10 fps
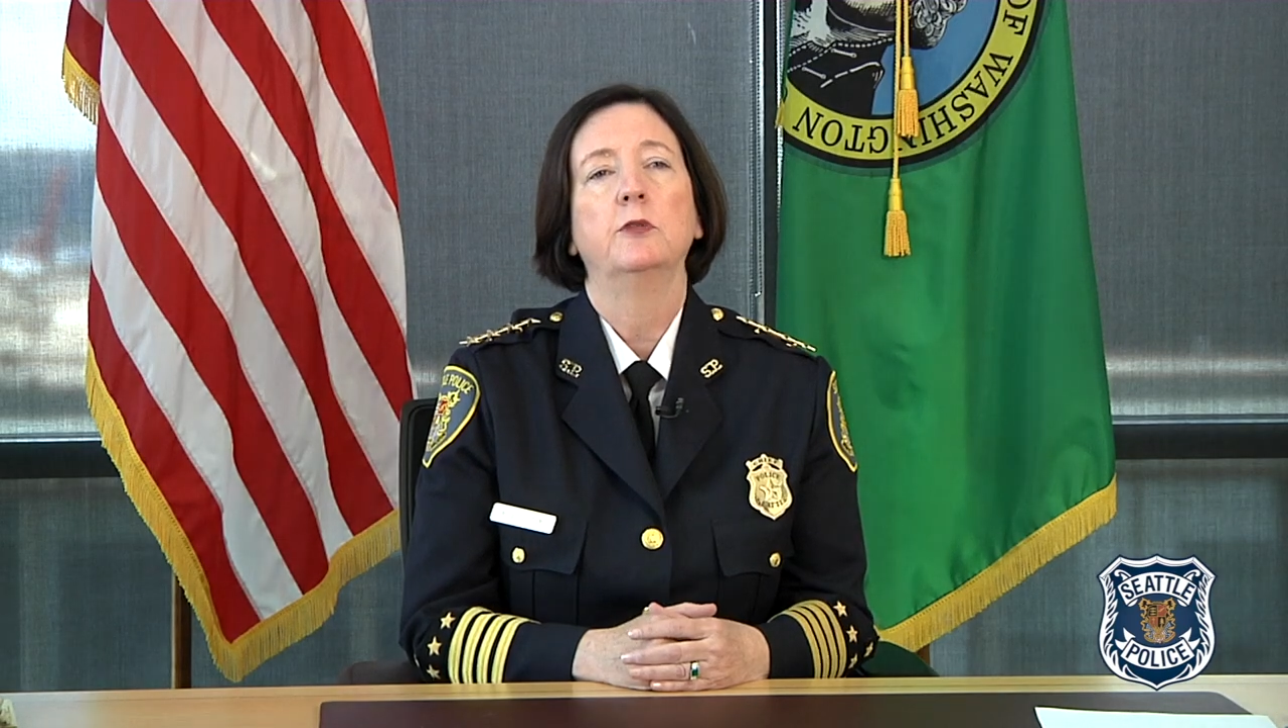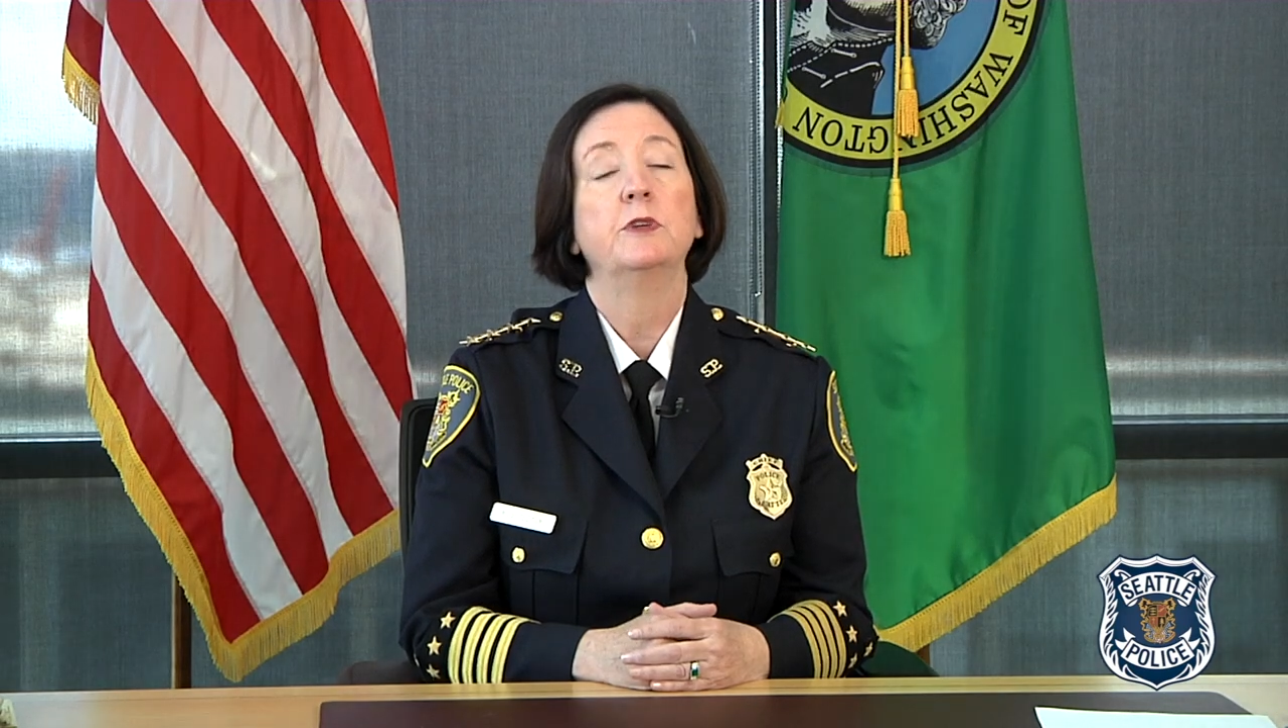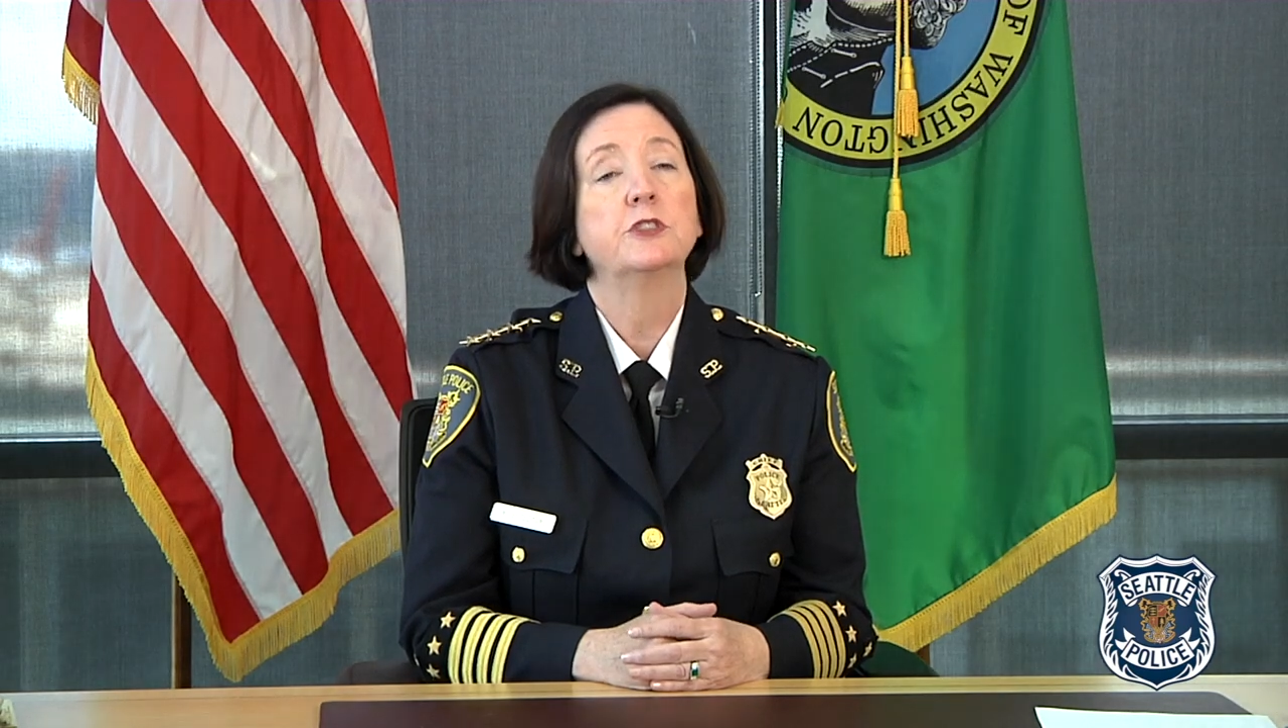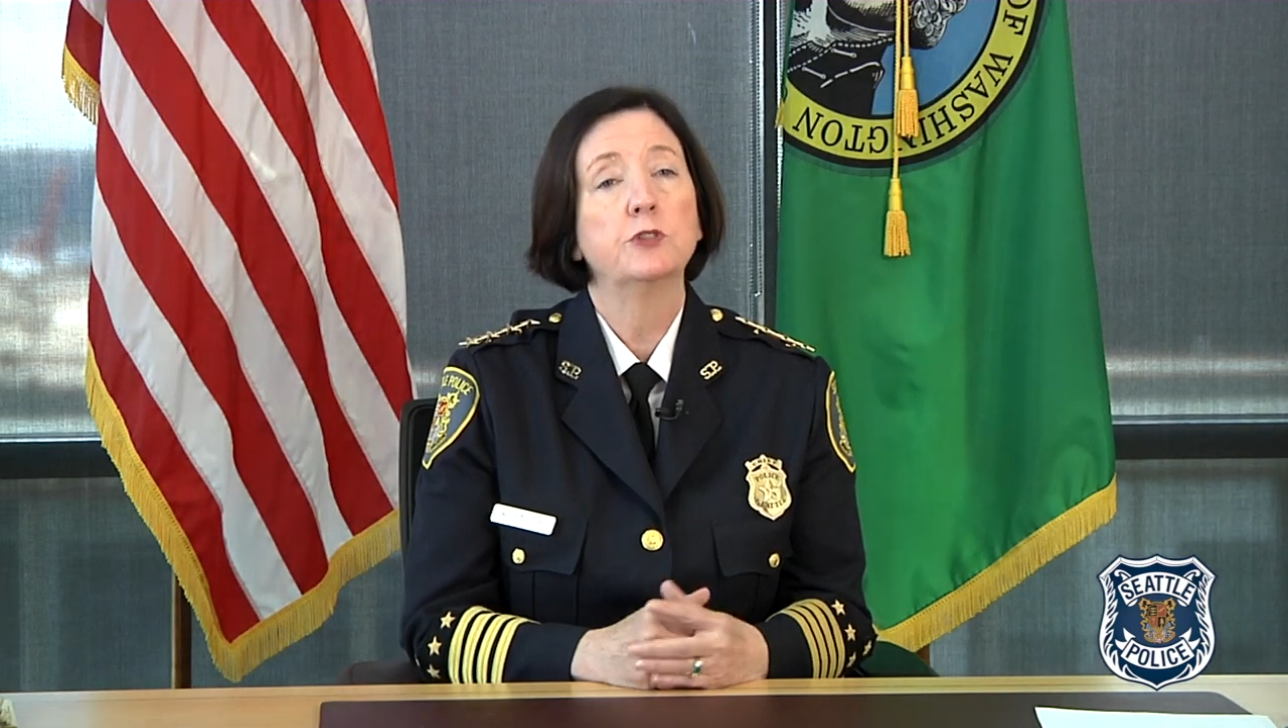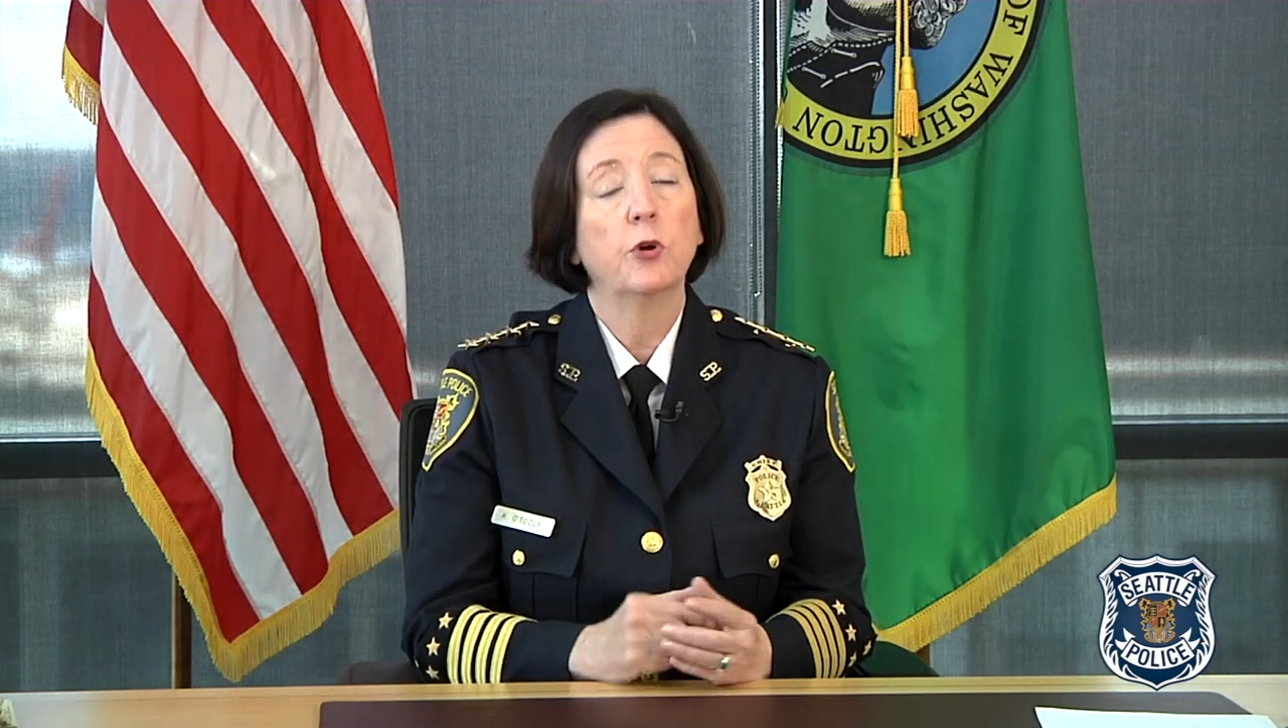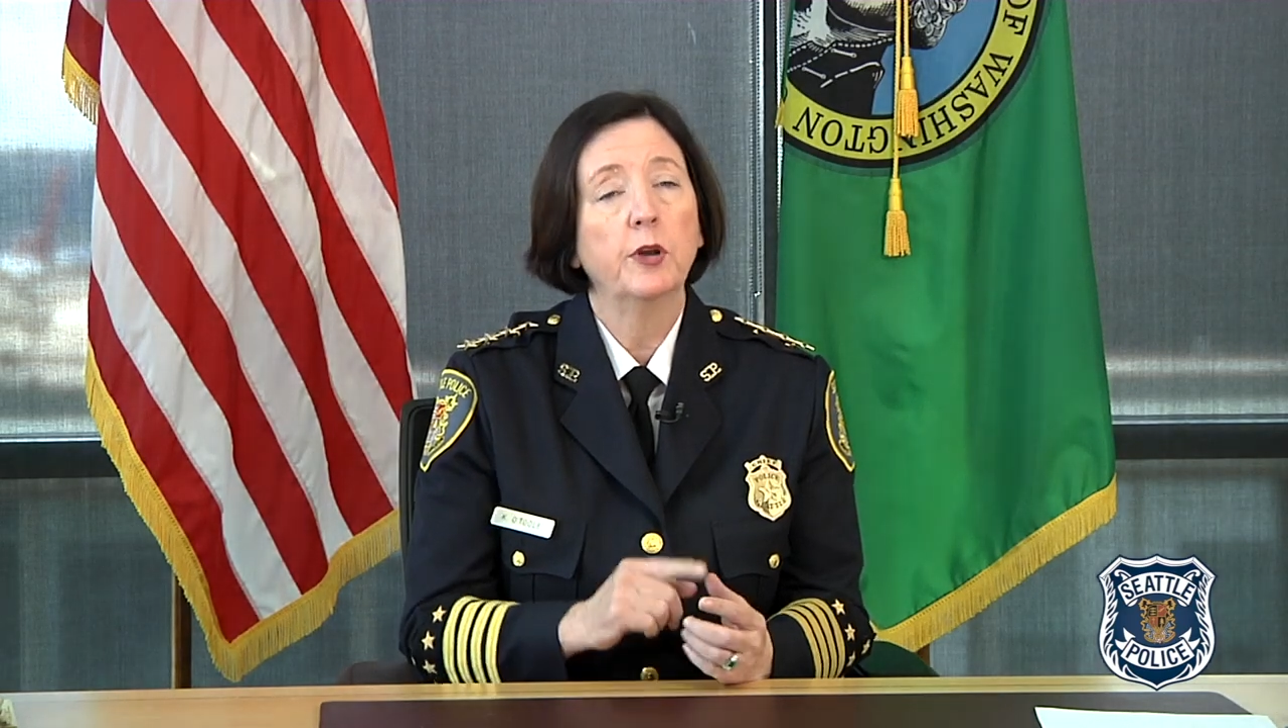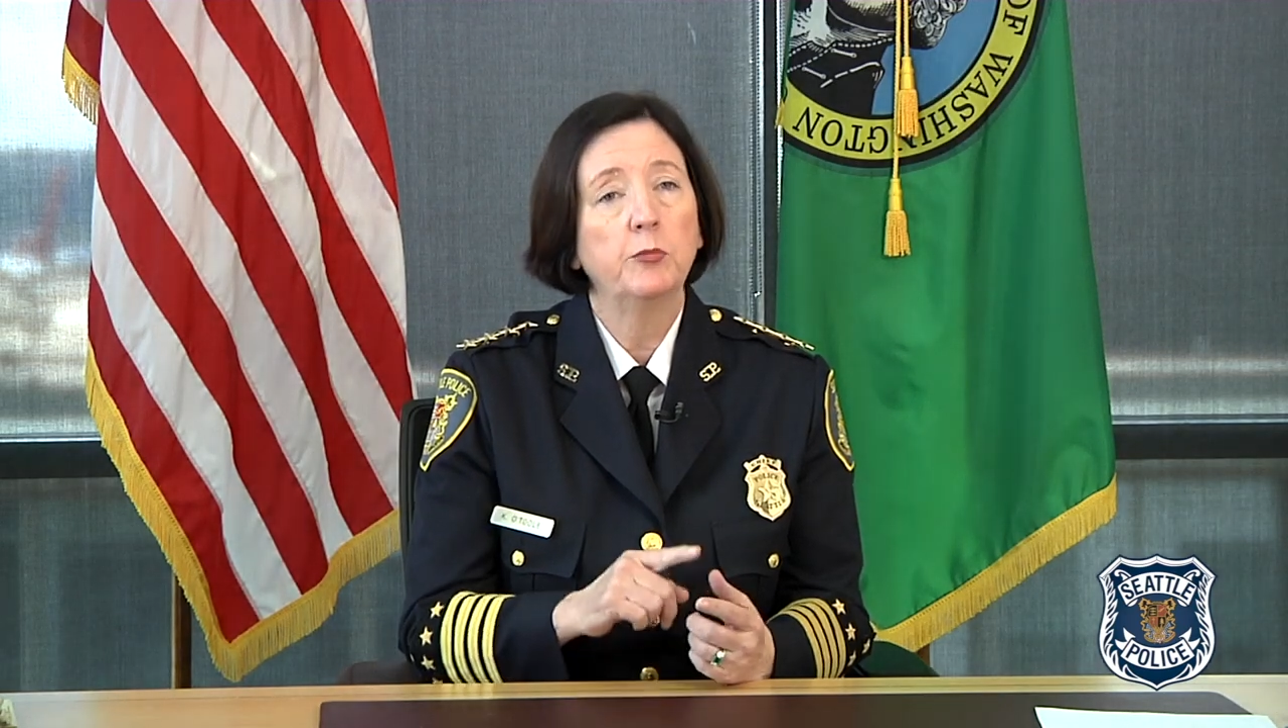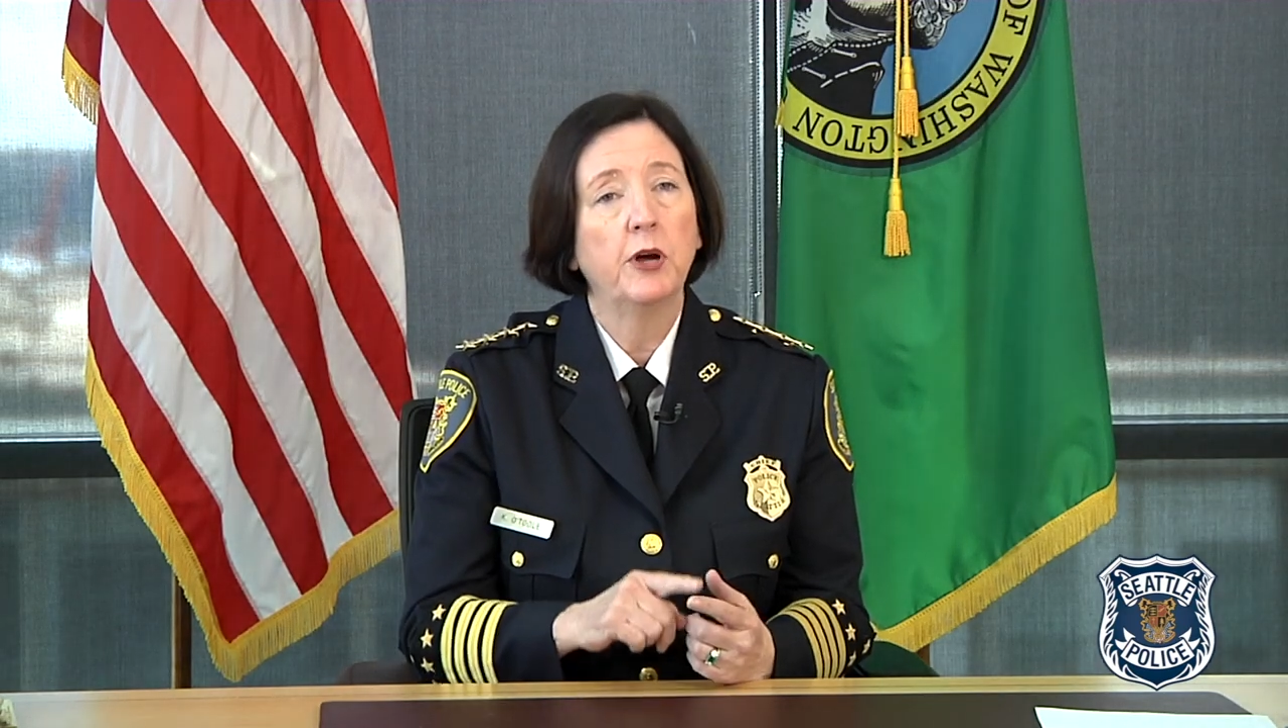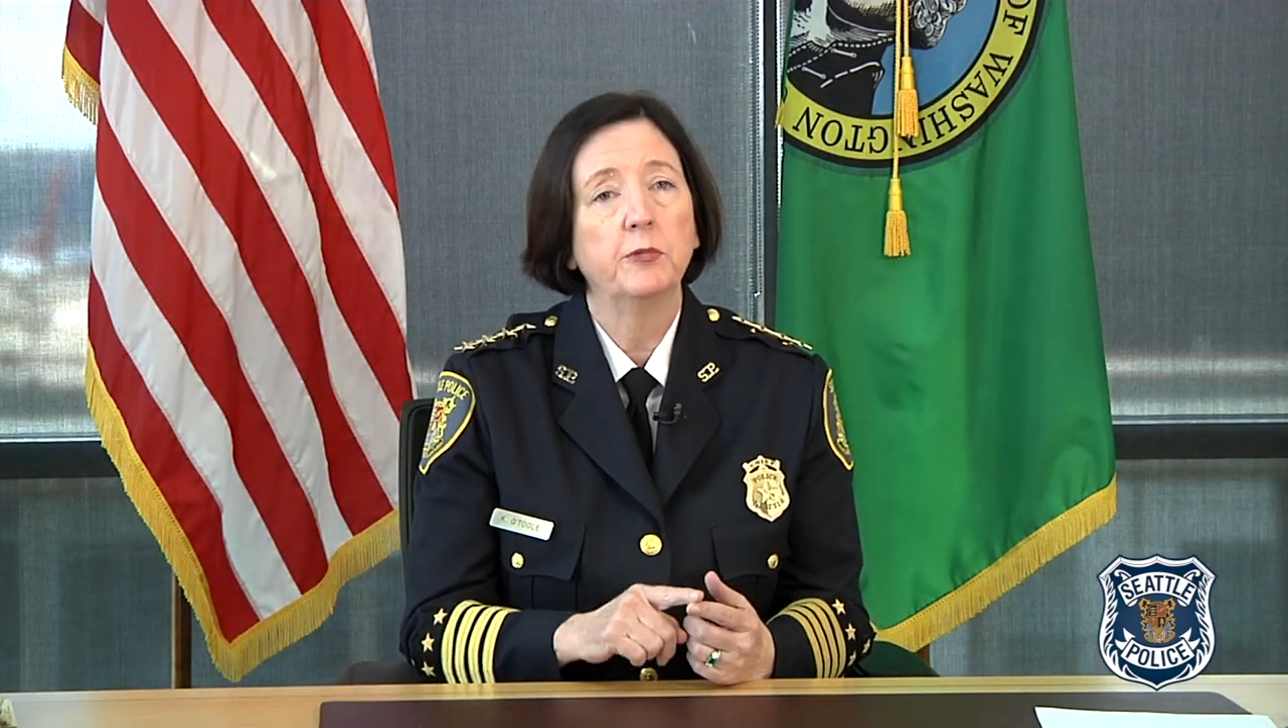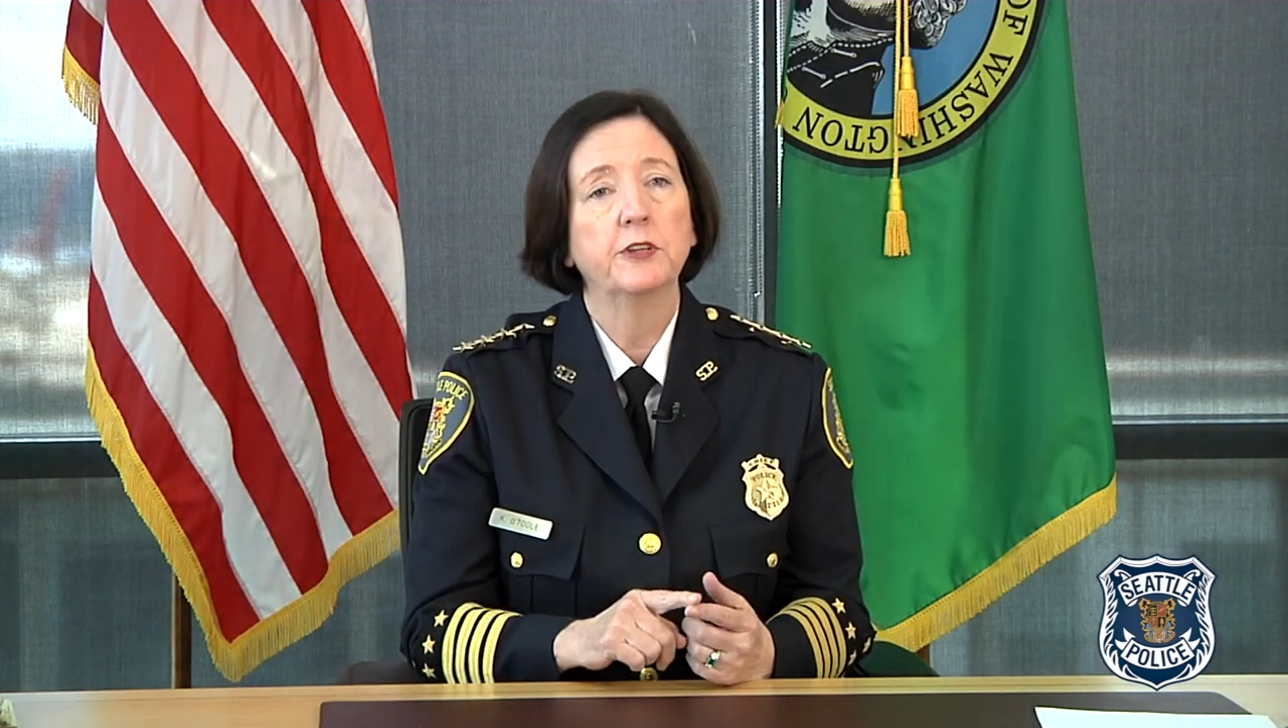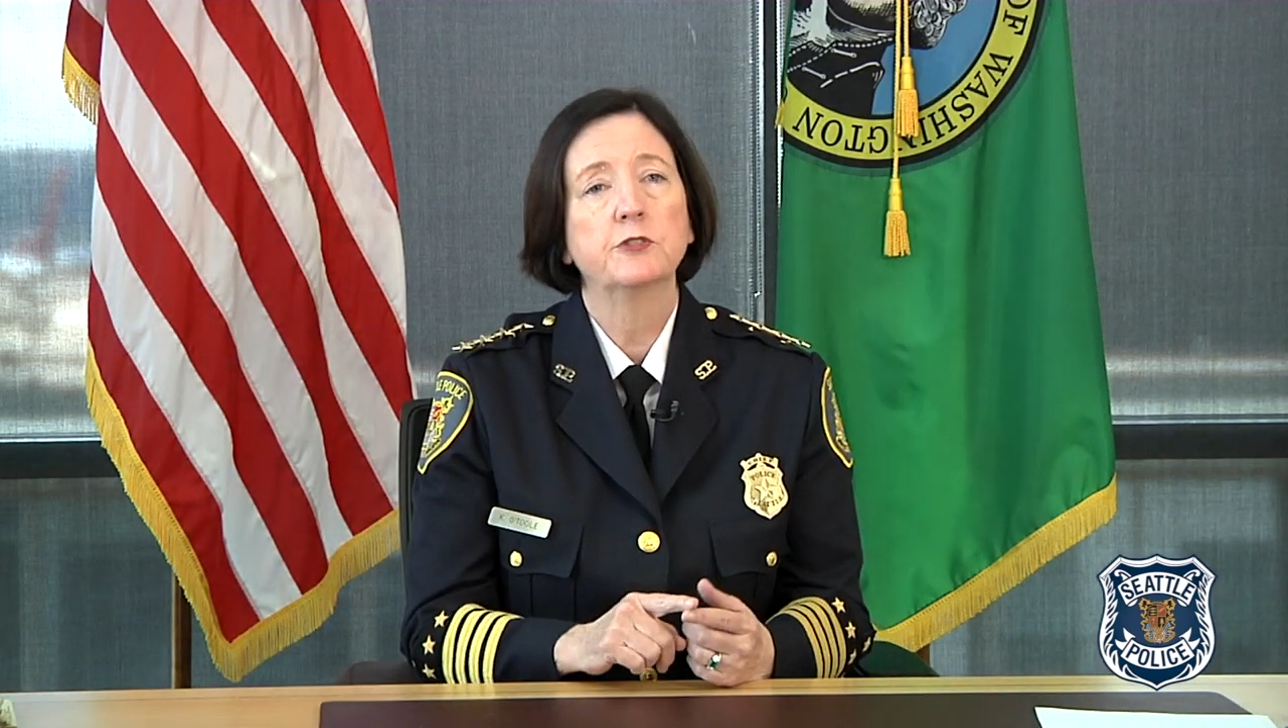restoring public